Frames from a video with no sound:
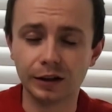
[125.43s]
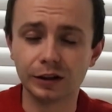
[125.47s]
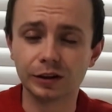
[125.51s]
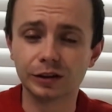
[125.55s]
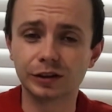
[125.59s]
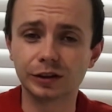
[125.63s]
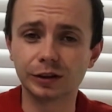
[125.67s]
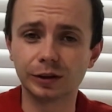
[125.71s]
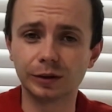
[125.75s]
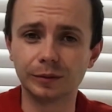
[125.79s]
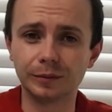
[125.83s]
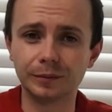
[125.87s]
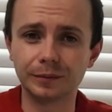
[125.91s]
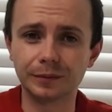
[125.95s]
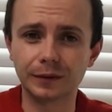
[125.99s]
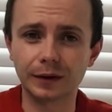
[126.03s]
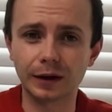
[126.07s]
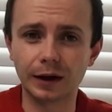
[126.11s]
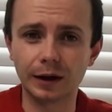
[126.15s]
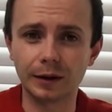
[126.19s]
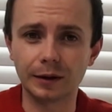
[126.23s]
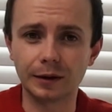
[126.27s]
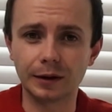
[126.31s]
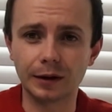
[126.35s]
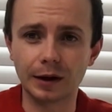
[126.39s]
So
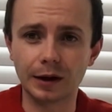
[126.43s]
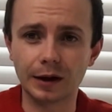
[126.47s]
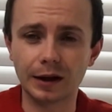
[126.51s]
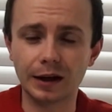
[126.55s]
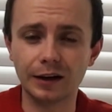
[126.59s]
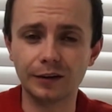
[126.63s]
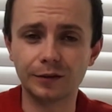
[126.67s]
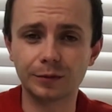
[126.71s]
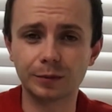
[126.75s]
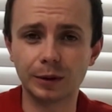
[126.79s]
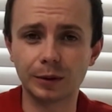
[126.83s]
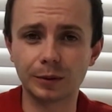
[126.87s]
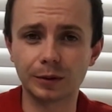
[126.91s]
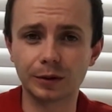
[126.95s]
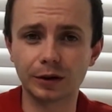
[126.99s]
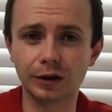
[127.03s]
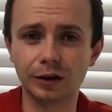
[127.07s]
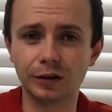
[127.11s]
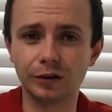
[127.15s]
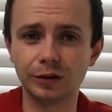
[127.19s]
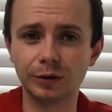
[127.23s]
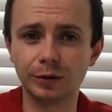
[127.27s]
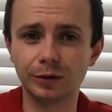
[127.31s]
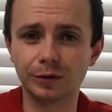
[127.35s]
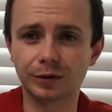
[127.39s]
I guess what we're going to
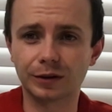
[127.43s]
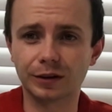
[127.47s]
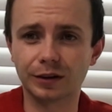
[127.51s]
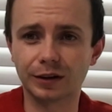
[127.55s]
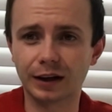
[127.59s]
do is we're going